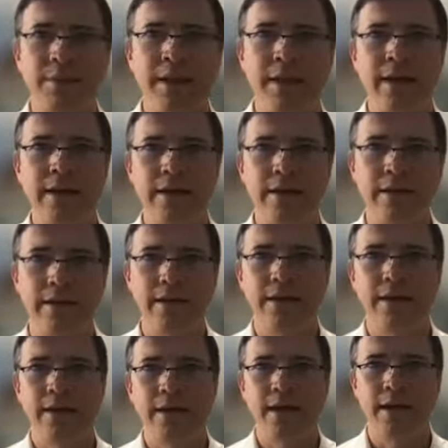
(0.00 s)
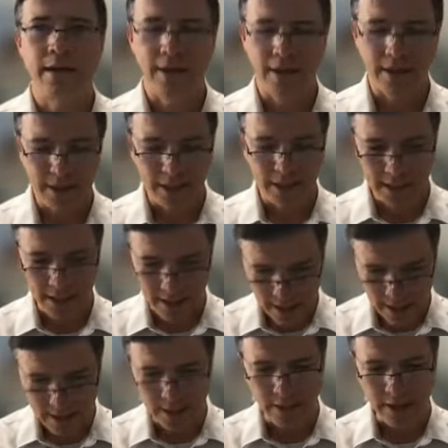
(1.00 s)
money. And Chazal said,
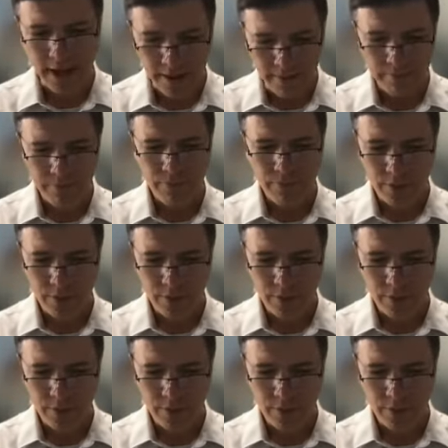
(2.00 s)
that's okay.